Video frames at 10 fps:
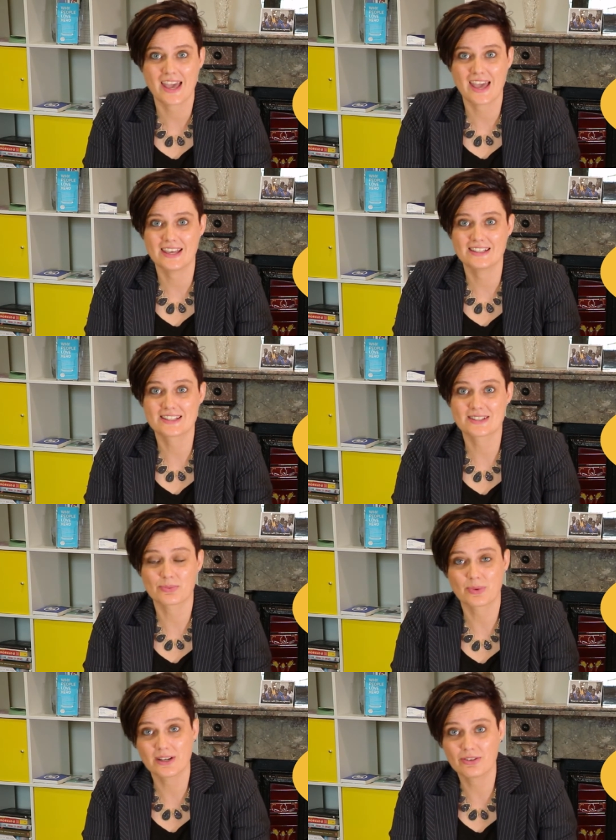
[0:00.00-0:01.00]
and
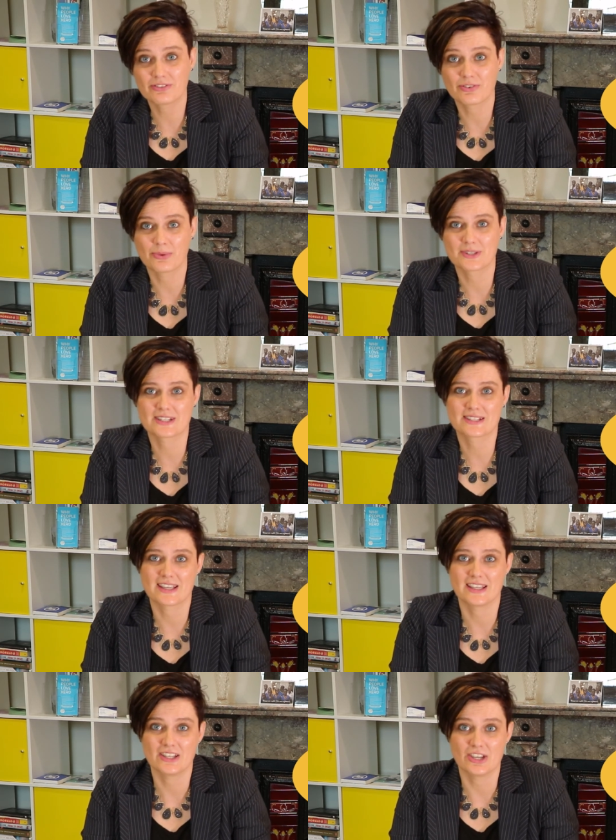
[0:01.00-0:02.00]
we look forward to
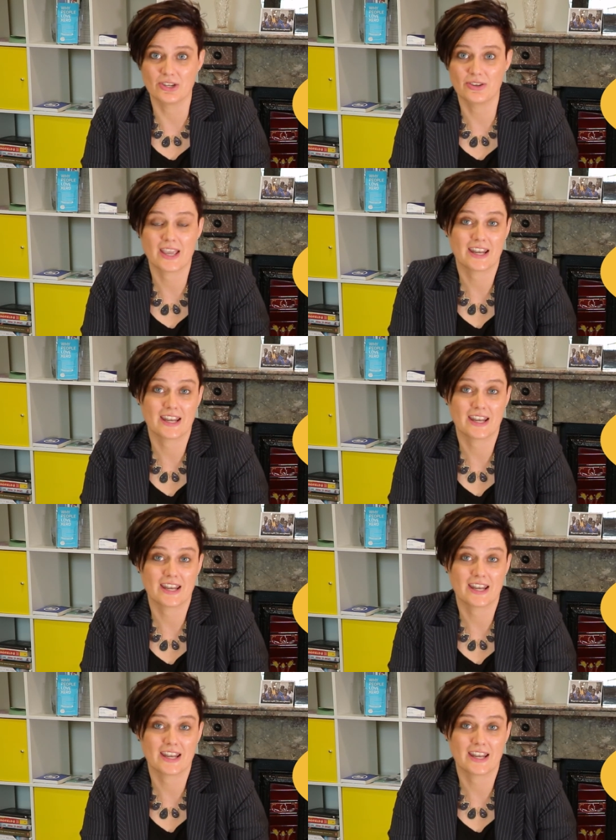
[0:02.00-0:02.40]
seeing you